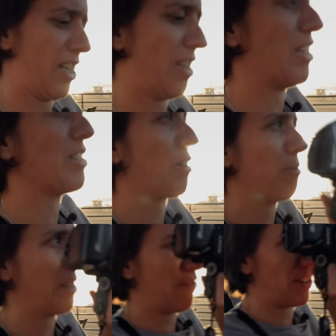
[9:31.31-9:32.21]
I know he
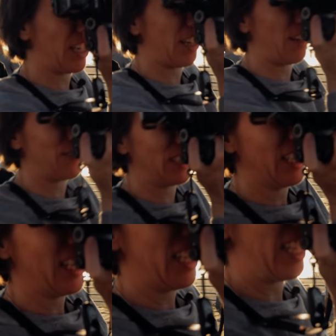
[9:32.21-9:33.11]
told me to fuck off in
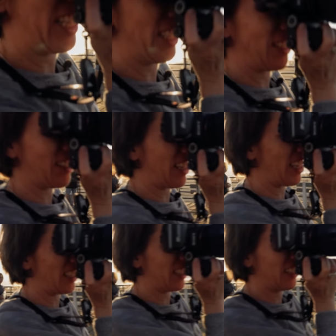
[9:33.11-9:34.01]
English
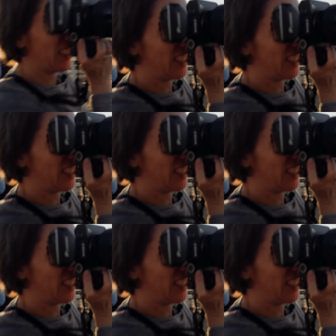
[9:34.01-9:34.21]
style.